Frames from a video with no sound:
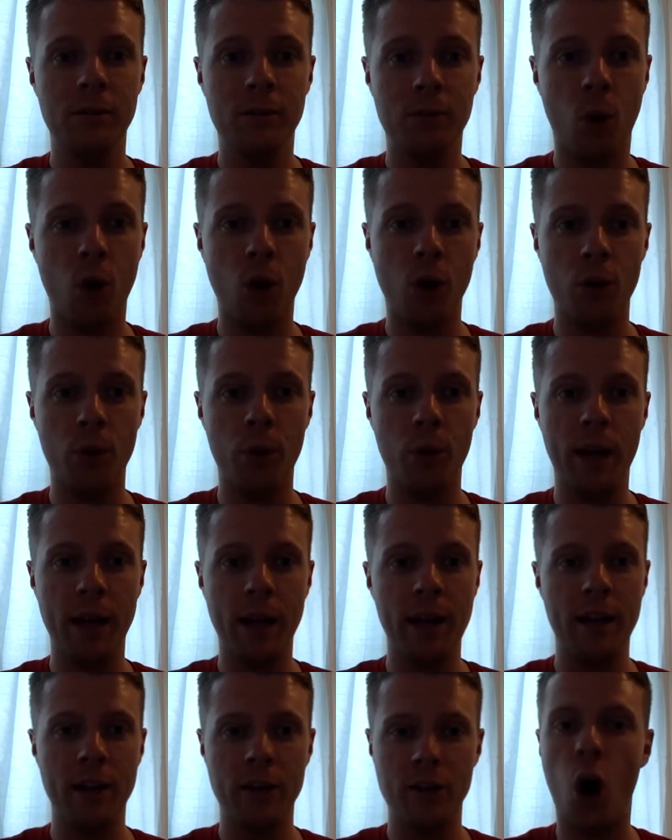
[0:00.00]
What can we,
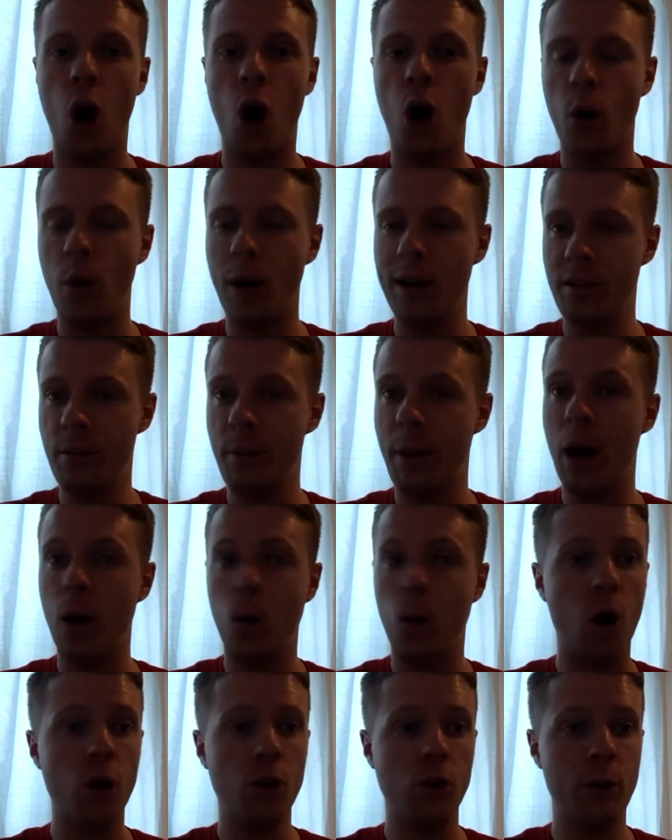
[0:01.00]
it's not always
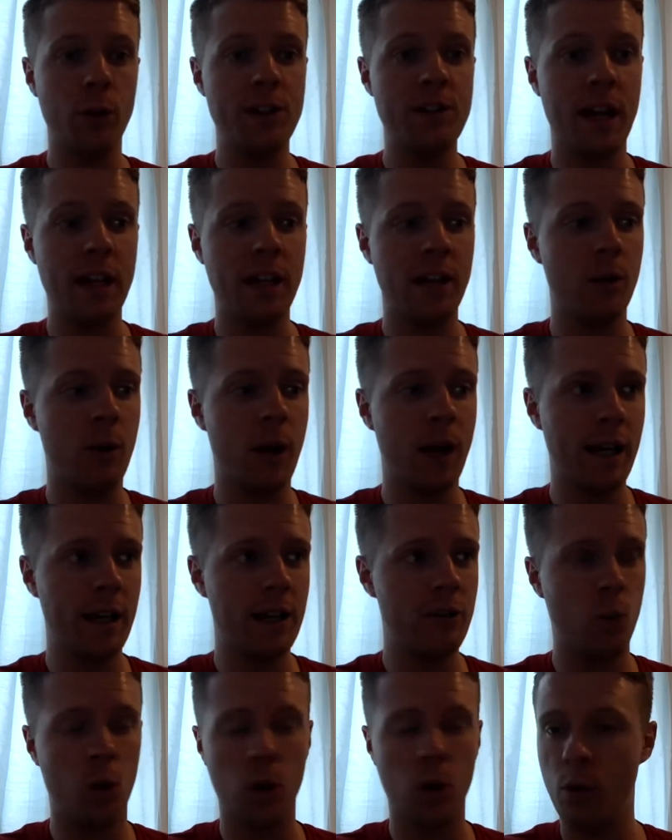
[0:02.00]
about what do we take away,
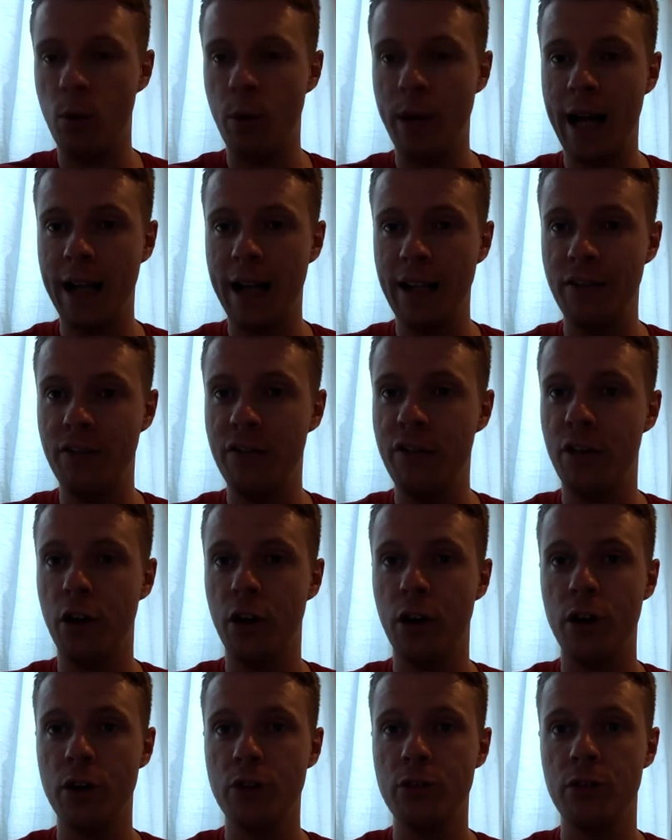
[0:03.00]
it's what can we add in
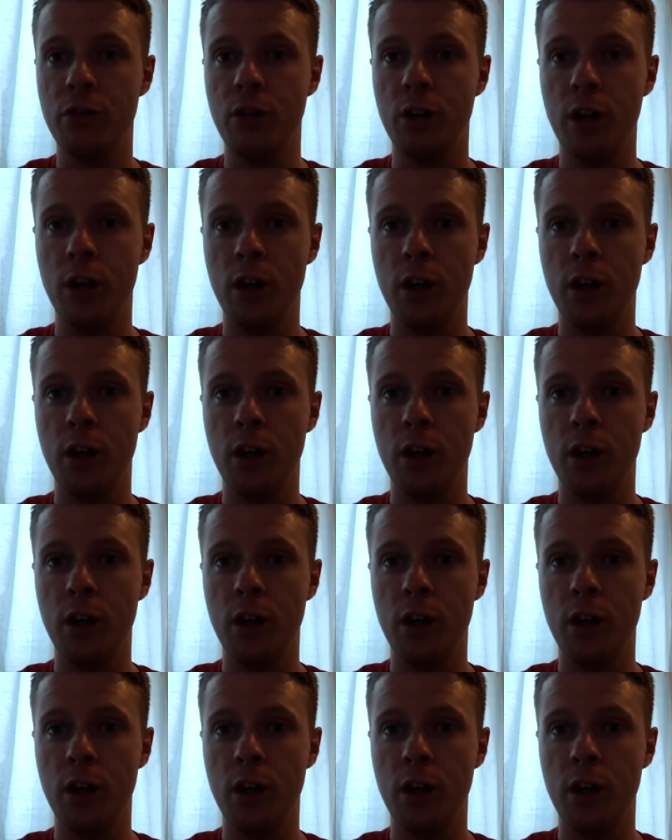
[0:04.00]
first?